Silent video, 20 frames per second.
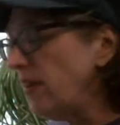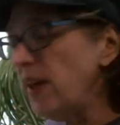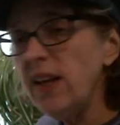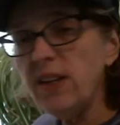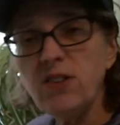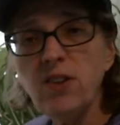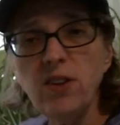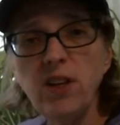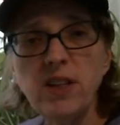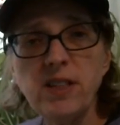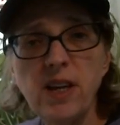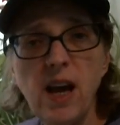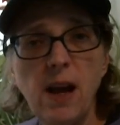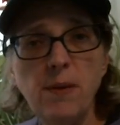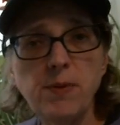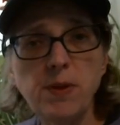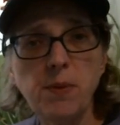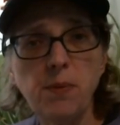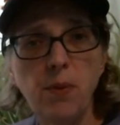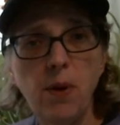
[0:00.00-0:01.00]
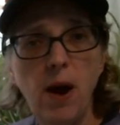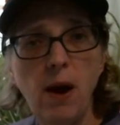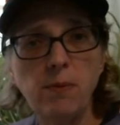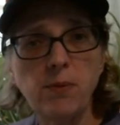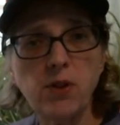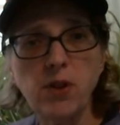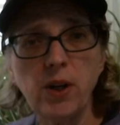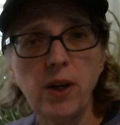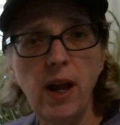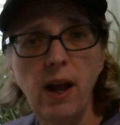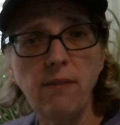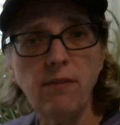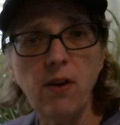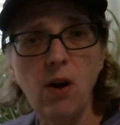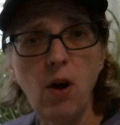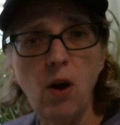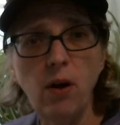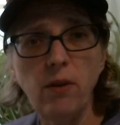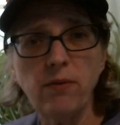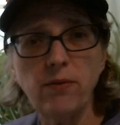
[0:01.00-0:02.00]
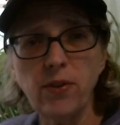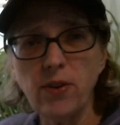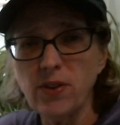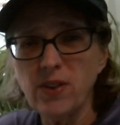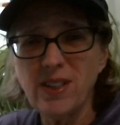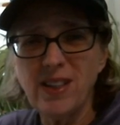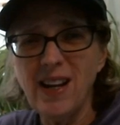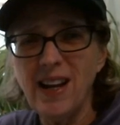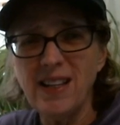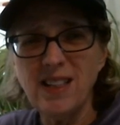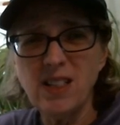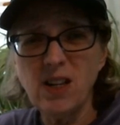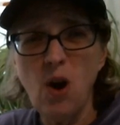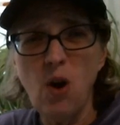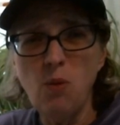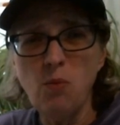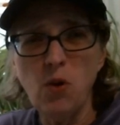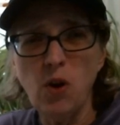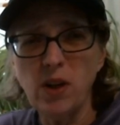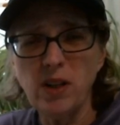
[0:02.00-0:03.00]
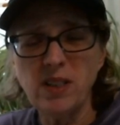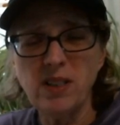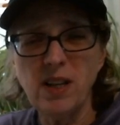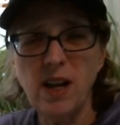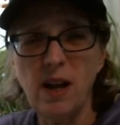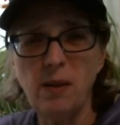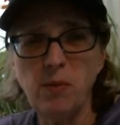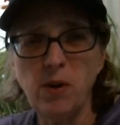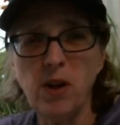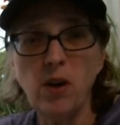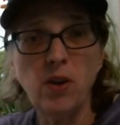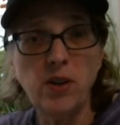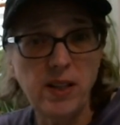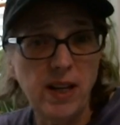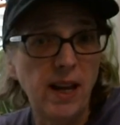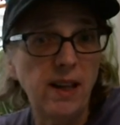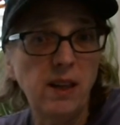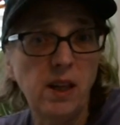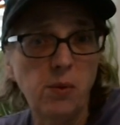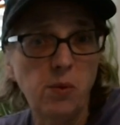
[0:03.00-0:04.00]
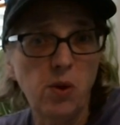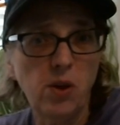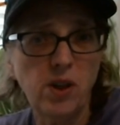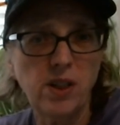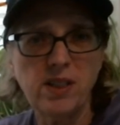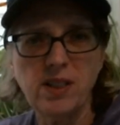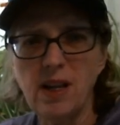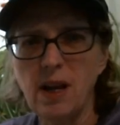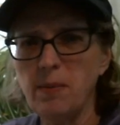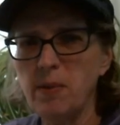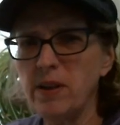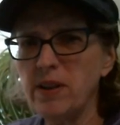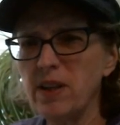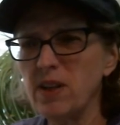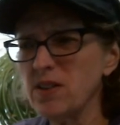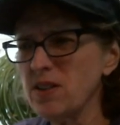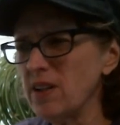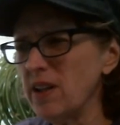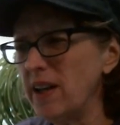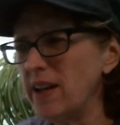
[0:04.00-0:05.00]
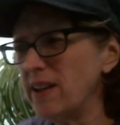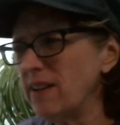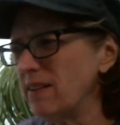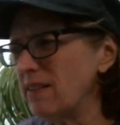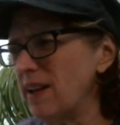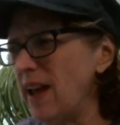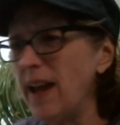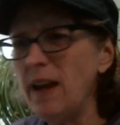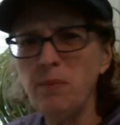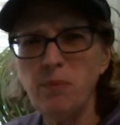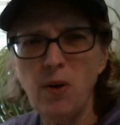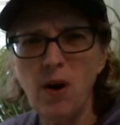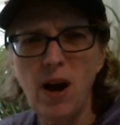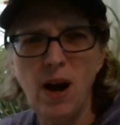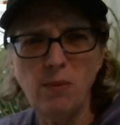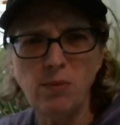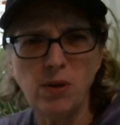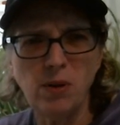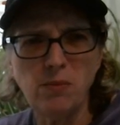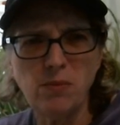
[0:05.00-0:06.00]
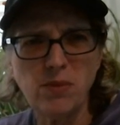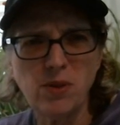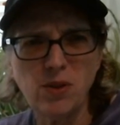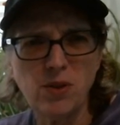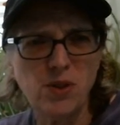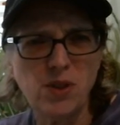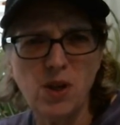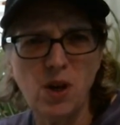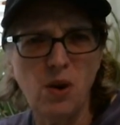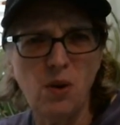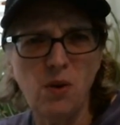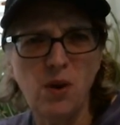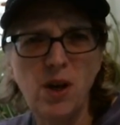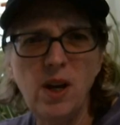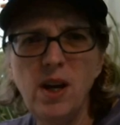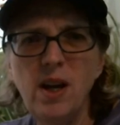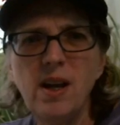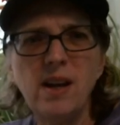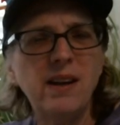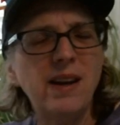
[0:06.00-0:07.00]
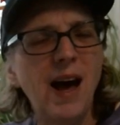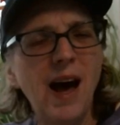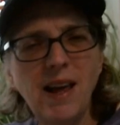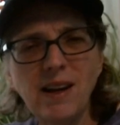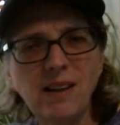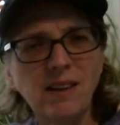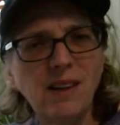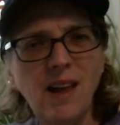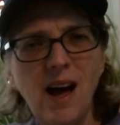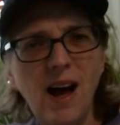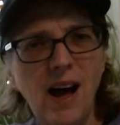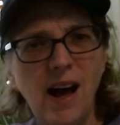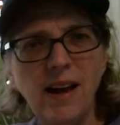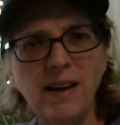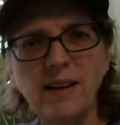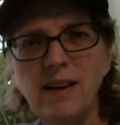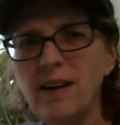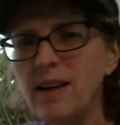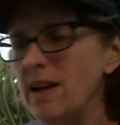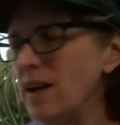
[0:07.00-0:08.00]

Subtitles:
These are the types of problems you're going to have for today's homework assignment or daily work assignment. There's like 8 problems or so. Not a lot.